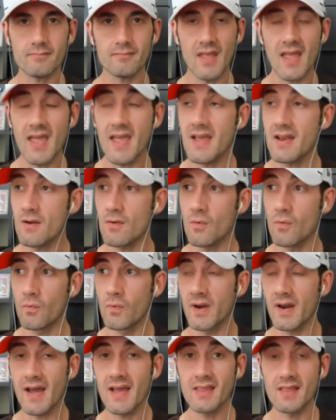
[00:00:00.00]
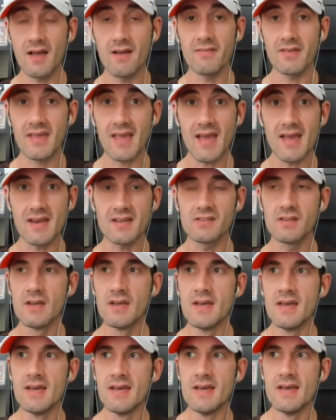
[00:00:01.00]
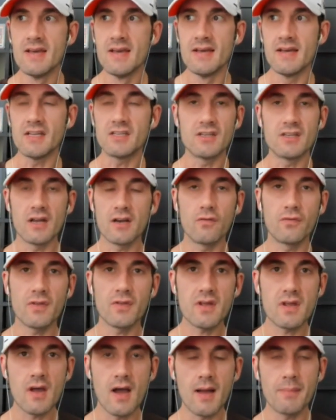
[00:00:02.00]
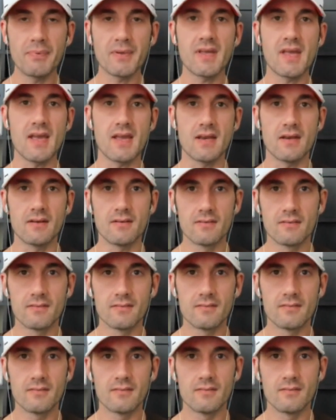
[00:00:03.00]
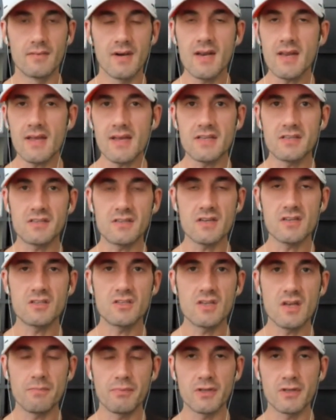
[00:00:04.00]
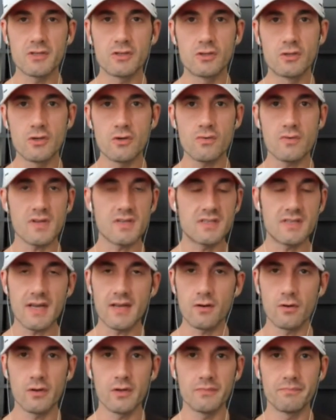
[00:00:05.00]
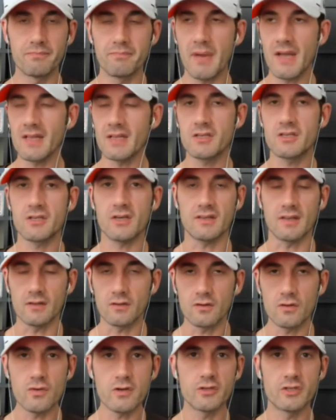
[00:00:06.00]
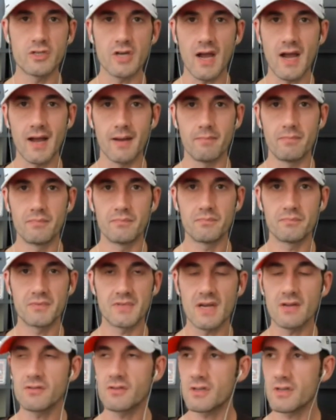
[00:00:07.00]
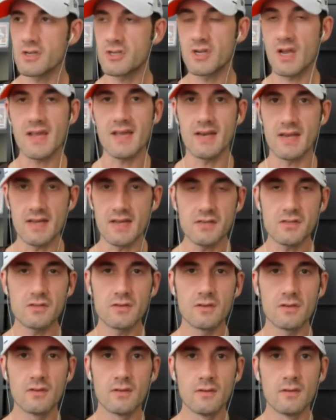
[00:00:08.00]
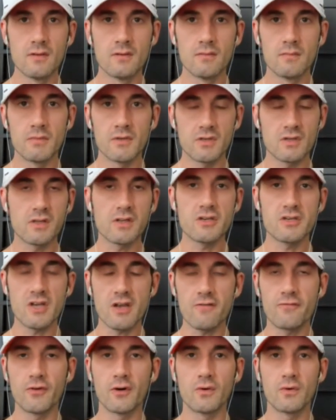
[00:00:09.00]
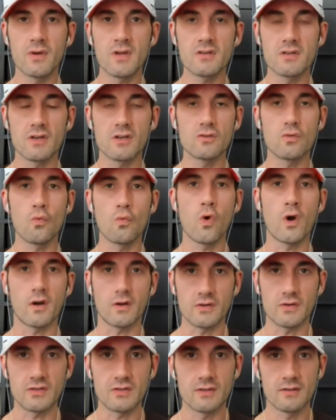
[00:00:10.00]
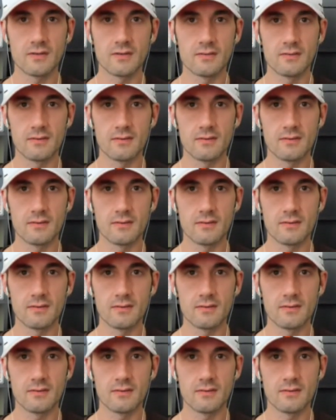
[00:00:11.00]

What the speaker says: And what I love, again, is it's not overly complicated, right? It's simple. It's that old Belichick thing. Do your job. Sounds cliche, it is, but it's cliche for a reason, because it works.